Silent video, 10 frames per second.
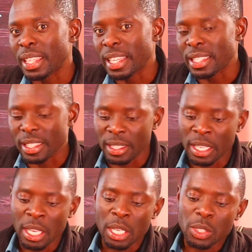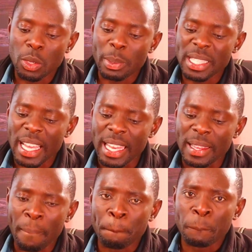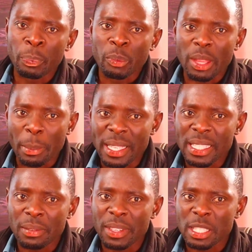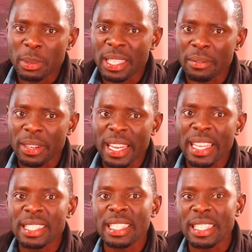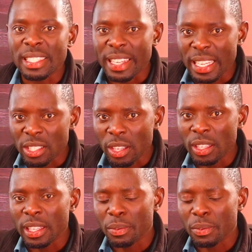Yes. So basically, the best investment I've realized is rental.